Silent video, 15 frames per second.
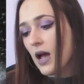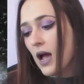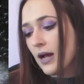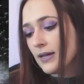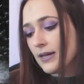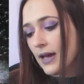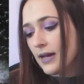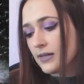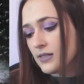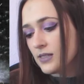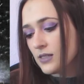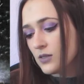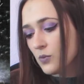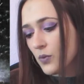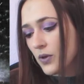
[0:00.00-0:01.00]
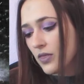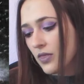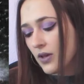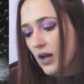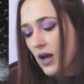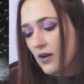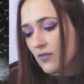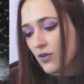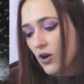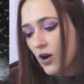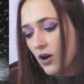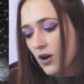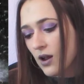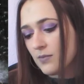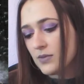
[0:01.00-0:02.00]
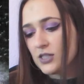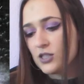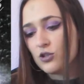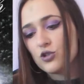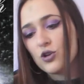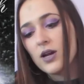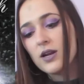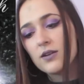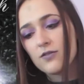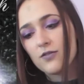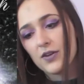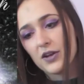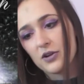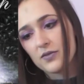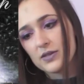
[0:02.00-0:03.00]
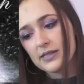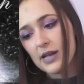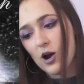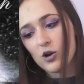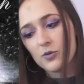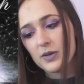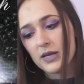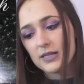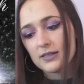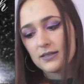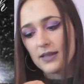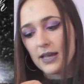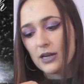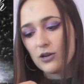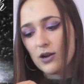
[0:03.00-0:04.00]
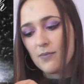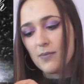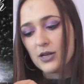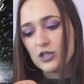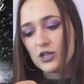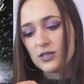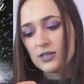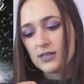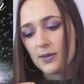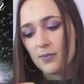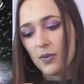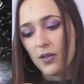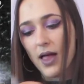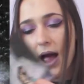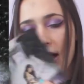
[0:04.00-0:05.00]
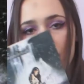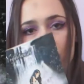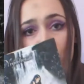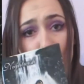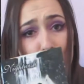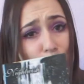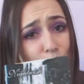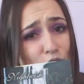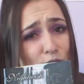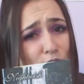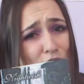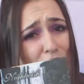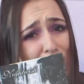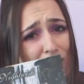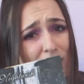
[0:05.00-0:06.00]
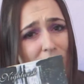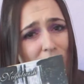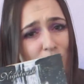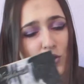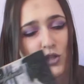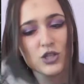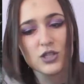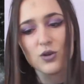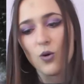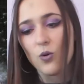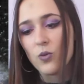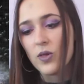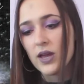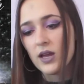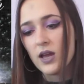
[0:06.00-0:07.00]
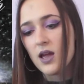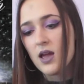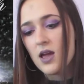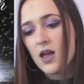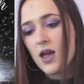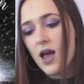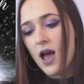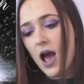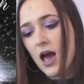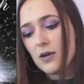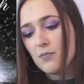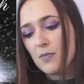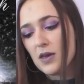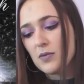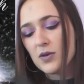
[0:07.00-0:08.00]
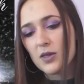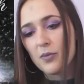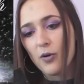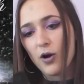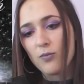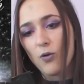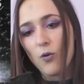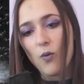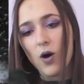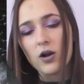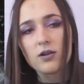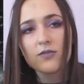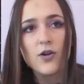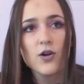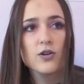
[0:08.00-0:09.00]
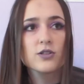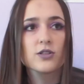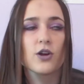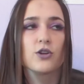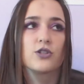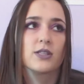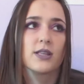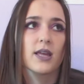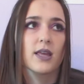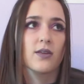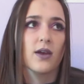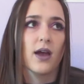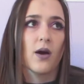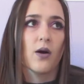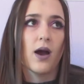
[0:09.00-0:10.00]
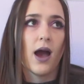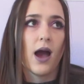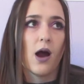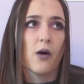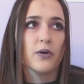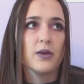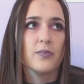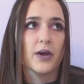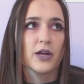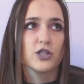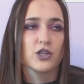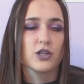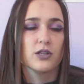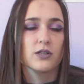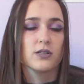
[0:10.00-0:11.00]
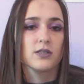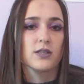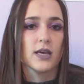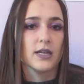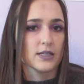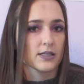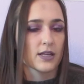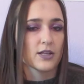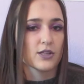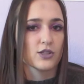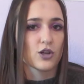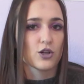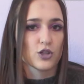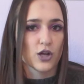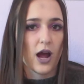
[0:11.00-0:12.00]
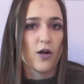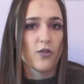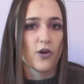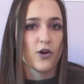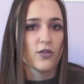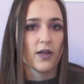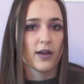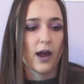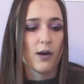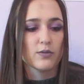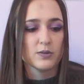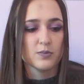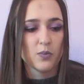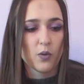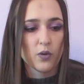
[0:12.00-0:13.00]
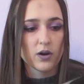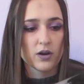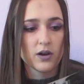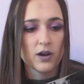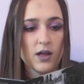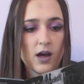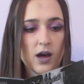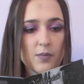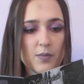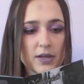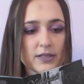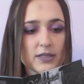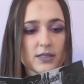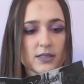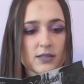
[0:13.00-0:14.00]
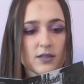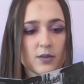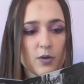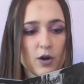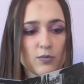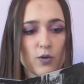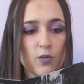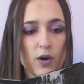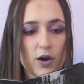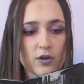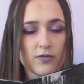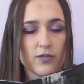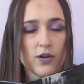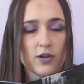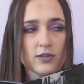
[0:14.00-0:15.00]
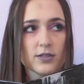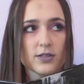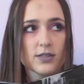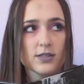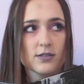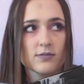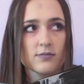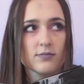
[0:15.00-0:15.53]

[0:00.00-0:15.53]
I guess with the cover art, I'm still trying to figure this out because later it mentions the black rose, which I think is what she's holding, and maybe the purple waterfalls are just like how he pictures innocence or childhood. Like I was born amidst the purple waterfalls.